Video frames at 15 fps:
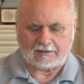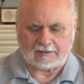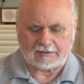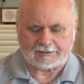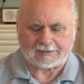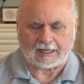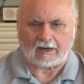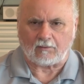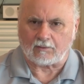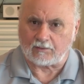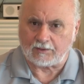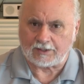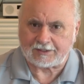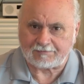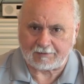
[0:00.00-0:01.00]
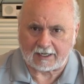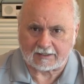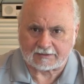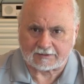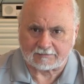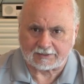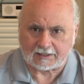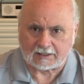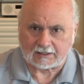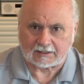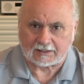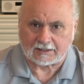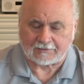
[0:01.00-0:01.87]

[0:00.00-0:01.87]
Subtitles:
It's our responsibility.